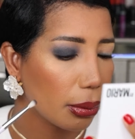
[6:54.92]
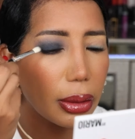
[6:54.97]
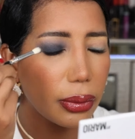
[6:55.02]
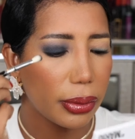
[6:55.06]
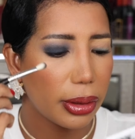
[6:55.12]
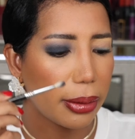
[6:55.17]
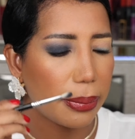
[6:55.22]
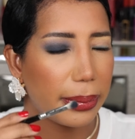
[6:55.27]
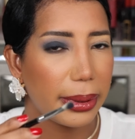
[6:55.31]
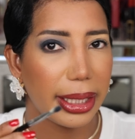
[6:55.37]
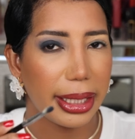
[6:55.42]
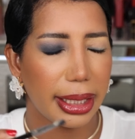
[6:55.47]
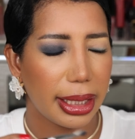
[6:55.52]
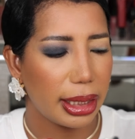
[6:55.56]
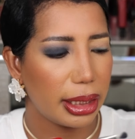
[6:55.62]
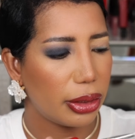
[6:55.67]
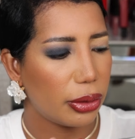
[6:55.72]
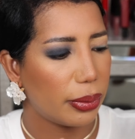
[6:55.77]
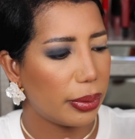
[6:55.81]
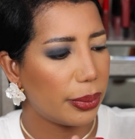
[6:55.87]
Reapplying
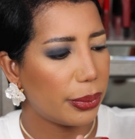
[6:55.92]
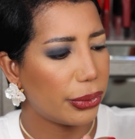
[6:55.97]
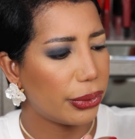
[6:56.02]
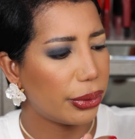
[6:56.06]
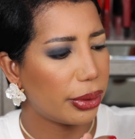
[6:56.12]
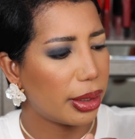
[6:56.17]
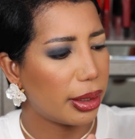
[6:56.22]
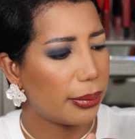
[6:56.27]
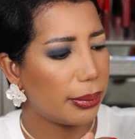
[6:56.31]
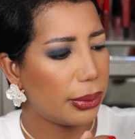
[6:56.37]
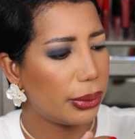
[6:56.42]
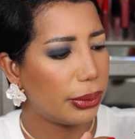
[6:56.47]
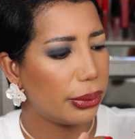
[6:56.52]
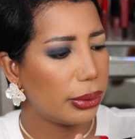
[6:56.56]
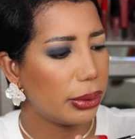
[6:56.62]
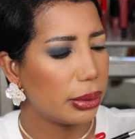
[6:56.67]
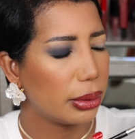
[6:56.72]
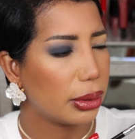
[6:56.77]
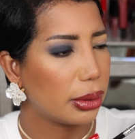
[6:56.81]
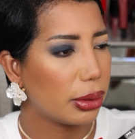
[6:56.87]
a little bit more of that
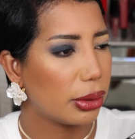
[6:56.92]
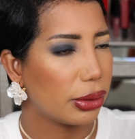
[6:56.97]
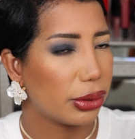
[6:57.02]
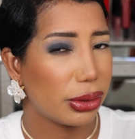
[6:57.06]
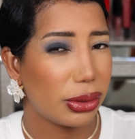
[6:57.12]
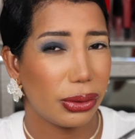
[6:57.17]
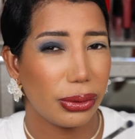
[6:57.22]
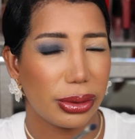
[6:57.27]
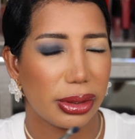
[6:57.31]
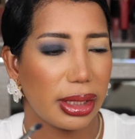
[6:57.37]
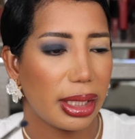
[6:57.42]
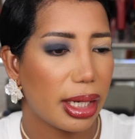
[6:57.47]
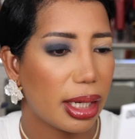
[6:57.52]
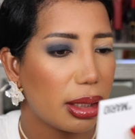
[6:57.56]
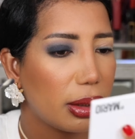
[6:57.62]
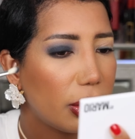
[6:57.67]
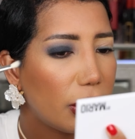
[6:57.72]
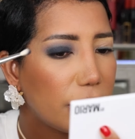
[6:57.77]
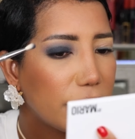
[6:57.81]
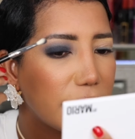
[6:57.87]
blue, because it looks like
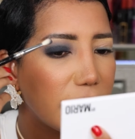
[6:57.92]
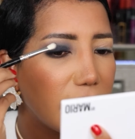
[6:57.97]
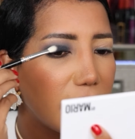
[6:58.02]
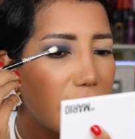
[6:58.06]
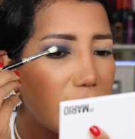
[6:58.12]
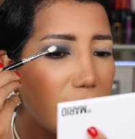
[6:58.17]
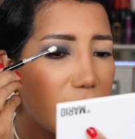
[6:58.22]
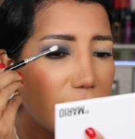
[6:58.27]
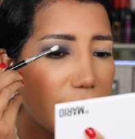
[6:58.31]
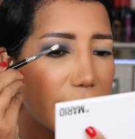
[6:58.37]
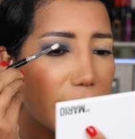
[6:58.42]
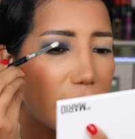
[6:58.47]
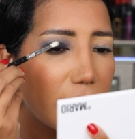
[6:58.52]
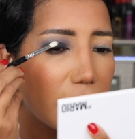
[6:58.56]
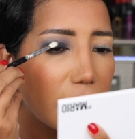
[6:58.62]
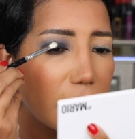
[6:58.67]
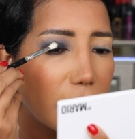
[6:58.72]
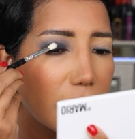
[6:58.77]
I'm losing a little bit.